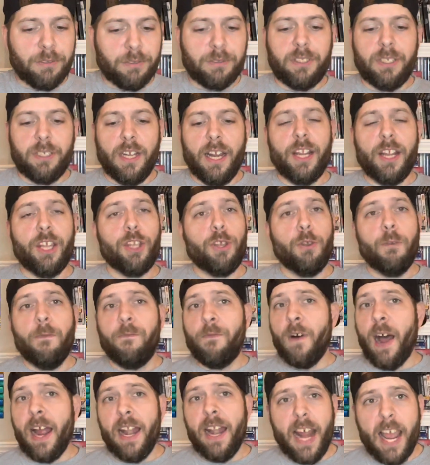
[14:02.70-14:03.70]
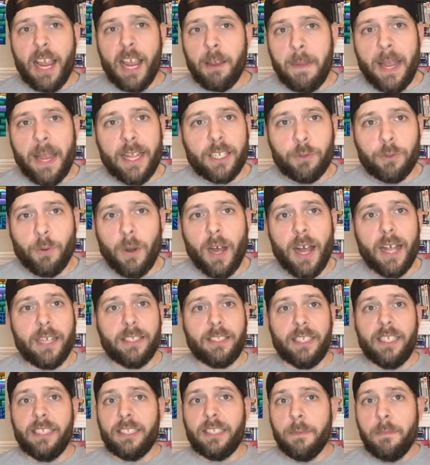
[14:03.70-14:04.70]
City, you fight Eggman
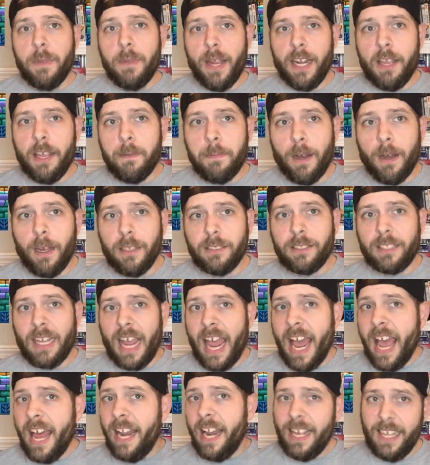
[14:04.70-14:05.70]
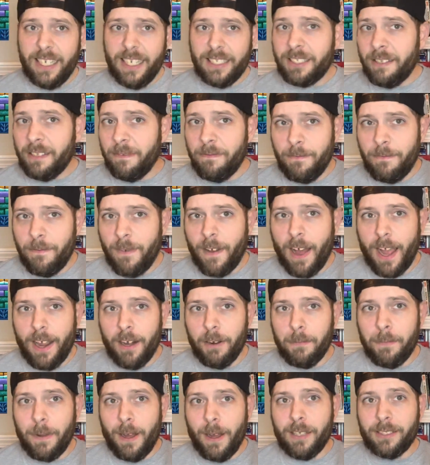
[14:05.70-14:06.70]
twice. He's a mini boss, and he's the
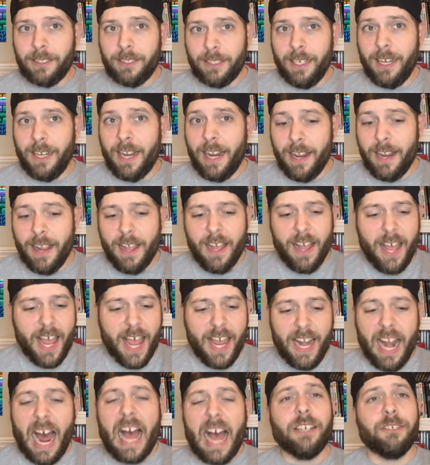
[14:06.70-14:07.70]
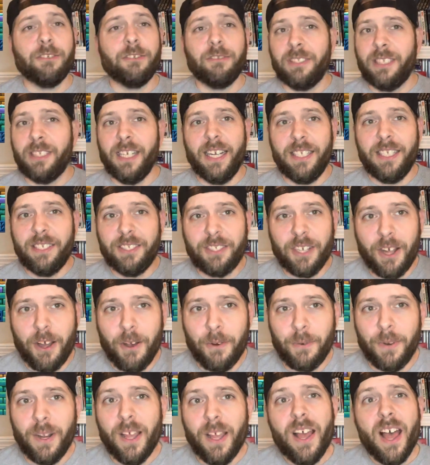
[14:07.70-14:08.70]
final boss in Hydro City
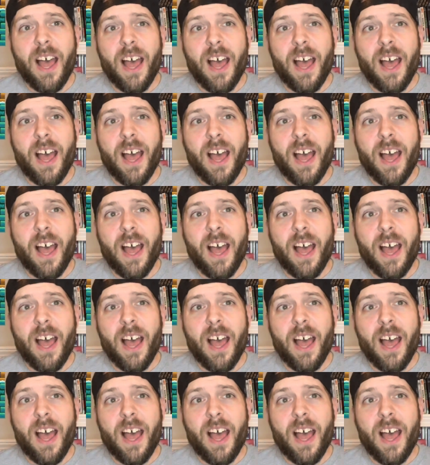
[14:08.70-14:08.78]
Zone.